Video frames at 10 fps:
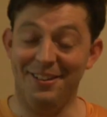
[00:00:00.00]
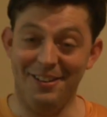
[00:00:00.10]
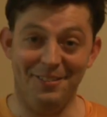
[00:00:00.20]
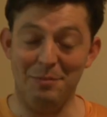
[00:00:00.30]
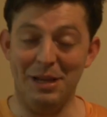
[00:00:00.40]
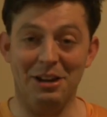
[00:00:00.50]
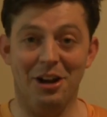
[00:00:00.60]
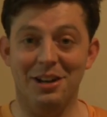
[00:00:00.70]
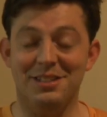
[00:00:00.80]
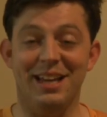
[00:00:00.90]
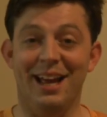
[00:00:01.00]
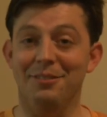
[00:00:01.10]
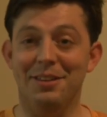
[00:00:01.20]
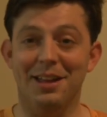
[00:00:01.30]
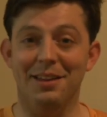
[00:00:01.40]
if I'm being honest,
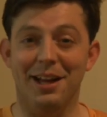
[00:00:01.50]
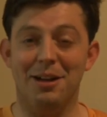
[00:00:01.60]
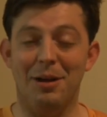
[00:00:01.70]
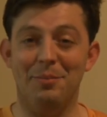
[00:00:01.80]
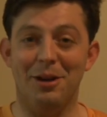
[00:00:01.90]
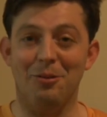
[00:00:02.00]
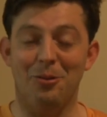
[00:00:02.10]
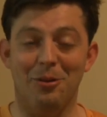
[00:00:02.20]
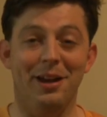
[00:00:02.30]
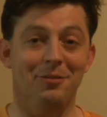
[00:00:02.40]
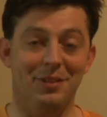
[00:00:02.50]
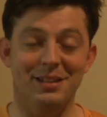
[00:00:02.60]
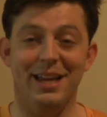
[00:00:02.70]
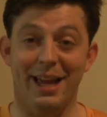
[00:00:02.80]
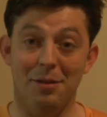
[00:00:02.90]
everything I like about metalcore
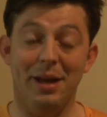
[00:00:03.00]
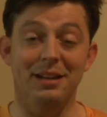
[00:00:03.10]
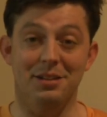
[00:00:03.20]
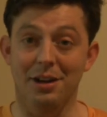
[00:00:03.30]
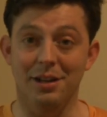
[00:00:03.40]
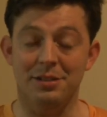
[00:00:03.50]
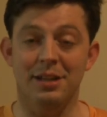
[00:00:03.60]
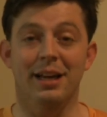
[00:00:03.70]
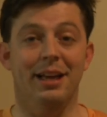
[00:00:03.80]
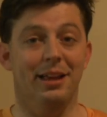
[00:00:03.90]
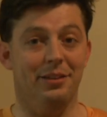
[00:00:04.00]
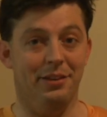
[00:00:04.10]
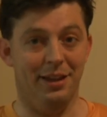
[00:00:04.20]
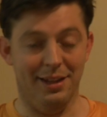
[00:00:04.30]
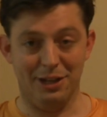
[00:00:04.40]
Invent Animate does.
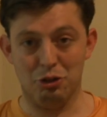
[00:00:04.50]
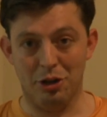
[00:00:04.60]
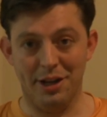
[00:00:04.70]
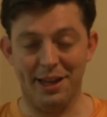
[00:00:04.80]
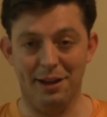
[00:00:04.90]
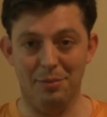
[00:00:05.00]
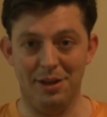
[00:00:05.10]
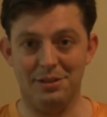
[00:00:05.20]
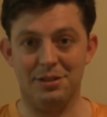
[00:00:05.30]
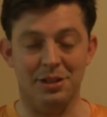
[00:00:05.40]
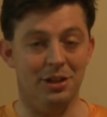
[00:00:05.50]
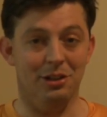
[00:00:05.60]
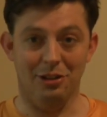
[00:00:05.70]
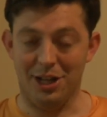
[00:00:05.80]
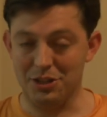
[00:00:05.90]
Electronic elements,
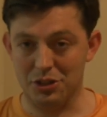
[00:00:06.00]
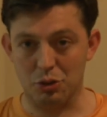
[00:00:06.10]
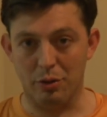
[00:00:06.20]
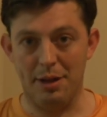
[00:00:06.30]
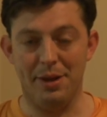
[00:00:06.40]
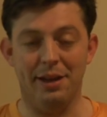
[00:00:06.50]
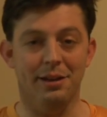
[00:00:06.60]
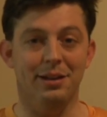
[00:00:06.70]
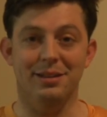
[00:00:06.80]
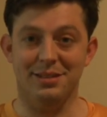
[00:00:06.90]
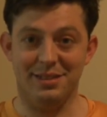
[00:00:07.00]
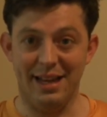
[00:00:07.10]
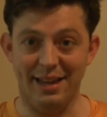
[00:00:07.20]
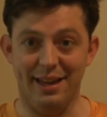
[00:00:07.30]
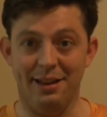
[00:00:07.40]
lots of screaming,
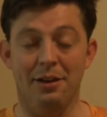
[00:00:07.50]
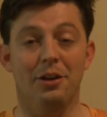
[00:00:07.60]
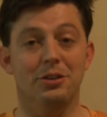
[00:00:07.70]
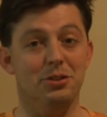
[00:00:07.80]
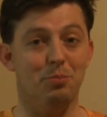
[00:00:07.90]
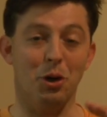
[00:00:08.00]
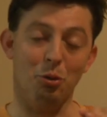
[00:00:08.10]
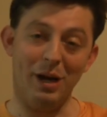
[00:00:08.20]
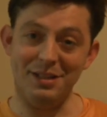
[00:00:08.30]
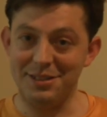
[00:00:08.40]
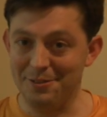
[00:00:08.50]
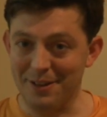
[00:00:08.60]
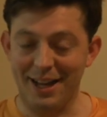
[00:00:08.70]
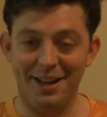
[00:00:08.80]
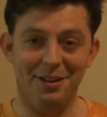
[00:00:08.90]
singing, some progressive
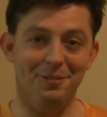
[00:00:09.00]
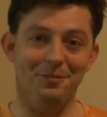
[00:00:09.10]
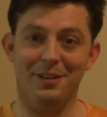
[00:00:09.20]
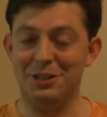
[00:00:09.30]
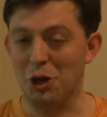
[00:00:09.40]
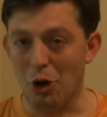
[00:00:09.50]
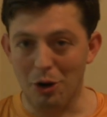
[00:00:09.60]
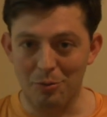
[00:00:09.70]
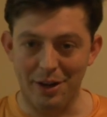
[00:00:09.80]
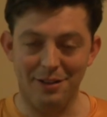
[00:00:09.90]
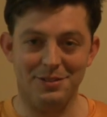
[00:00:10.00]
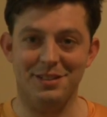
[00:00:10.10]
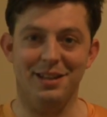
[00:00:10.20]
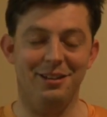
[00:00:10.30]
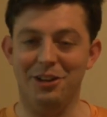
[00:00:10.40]
kind of guitar riffs
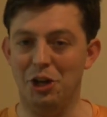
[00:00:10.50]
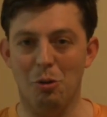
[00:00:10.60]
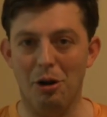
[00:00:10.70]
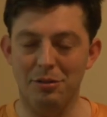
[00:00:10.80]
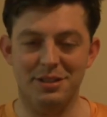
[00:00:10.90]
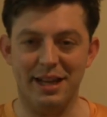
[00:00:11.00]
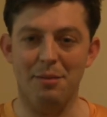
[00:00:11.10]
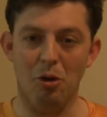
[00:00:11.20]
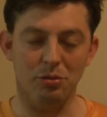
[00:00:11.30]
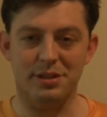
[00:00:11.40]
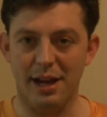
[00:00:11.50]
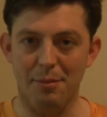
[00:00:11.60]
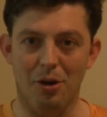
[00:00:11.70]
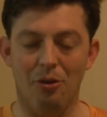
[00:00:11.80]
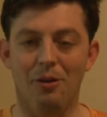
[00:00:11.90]
that, you know, aren't same old
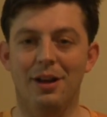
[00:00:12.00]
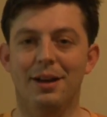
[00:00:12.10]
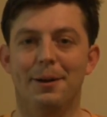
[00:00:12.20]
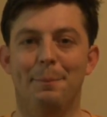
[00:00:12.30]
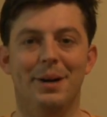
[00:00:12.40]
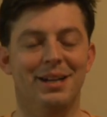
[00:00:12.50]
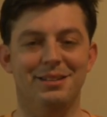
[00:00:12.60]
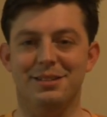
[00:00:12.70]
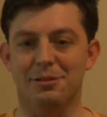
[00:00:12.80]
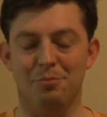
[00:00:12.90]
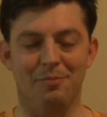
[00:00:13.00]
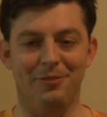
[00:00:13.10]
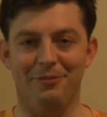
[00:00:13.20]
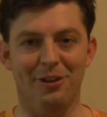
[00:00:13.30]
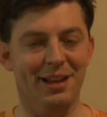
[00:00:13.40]
same old, but some
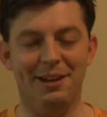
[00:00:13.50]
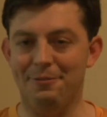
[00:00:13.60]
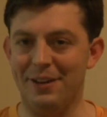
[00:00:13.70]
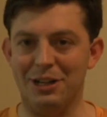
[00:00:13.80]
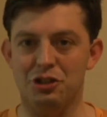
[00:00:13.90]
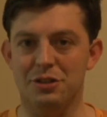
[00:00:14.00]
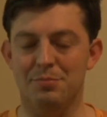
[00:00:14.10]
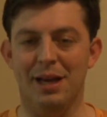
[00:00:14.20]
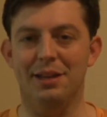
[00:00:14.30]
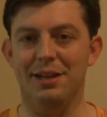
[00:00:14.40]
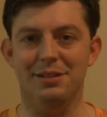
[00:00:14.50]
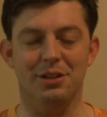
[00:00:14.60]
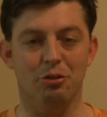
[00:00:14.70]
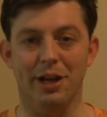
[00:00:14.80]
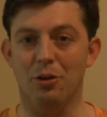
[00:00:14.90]
really infectious melodies
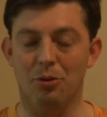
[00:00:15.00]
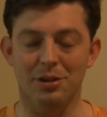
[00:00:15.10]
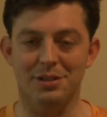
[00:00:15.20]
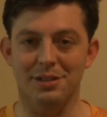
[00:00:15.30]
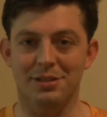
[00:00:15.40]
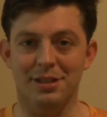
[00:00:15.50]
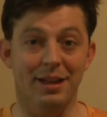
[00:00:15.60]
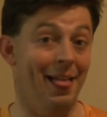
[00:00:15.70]
and great choruses.